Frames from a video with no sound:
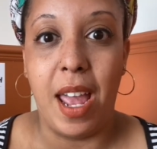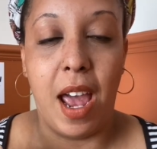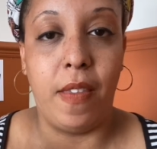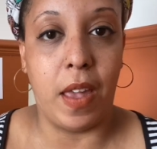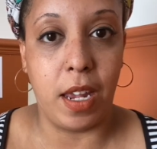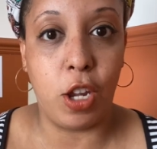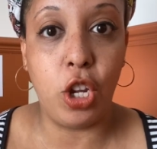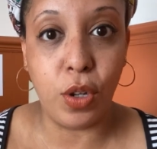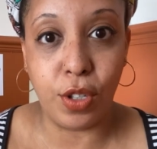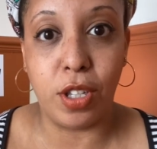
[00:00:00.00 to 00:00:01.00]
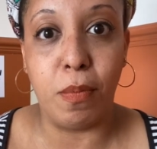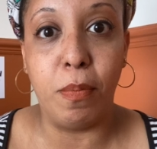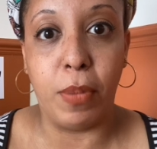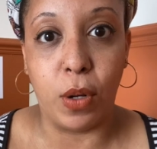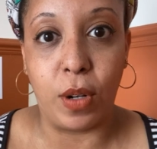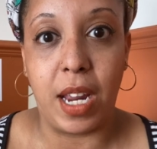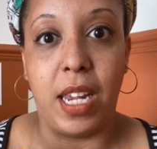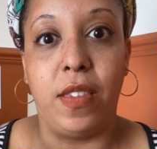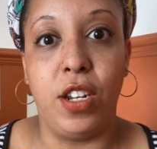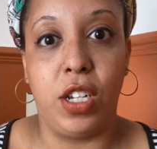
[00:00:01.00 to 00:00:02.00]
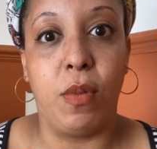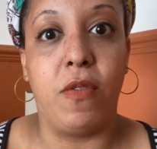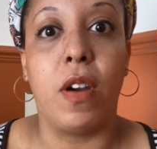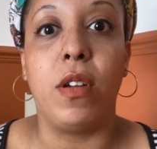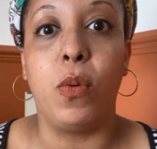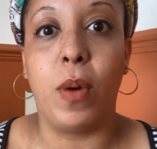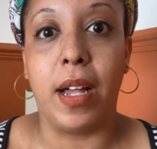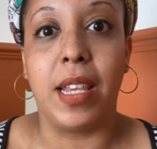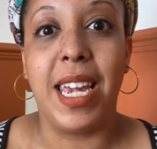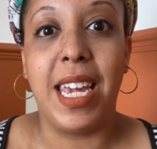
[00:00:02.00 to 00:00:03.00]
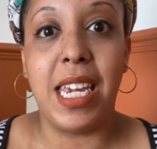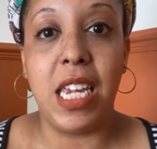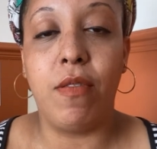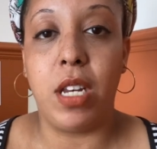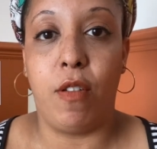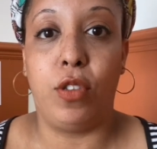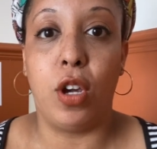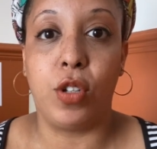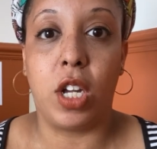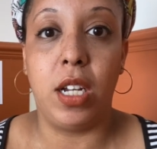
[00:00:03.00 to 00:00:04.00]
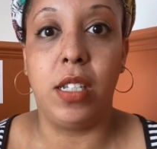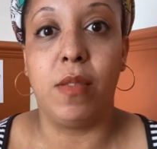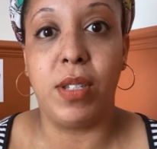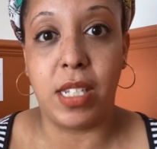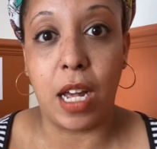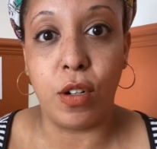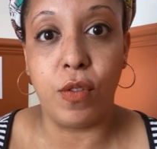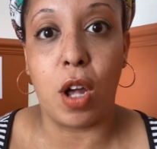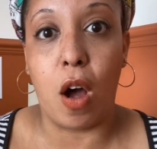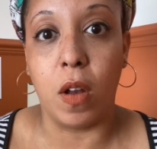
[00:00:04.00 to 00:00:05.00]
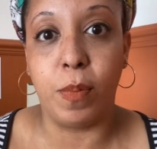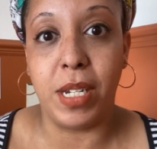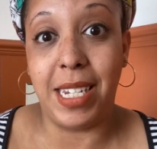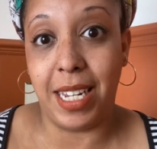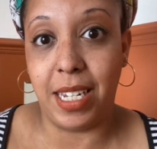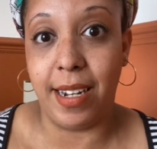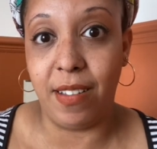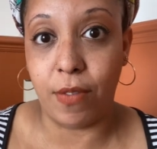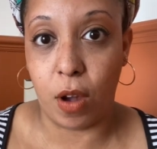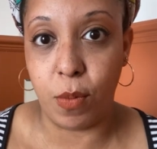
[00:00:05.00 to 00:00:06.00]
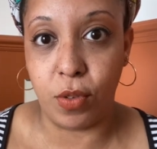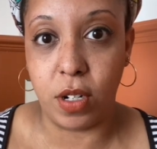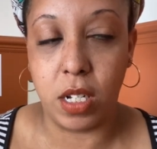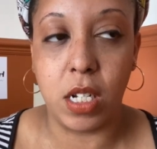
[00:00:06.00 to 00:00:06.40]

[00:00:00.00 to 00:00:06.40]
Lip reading: and they use them boldly and they do it very well, even if those colours themselves aren't particularly vibrant.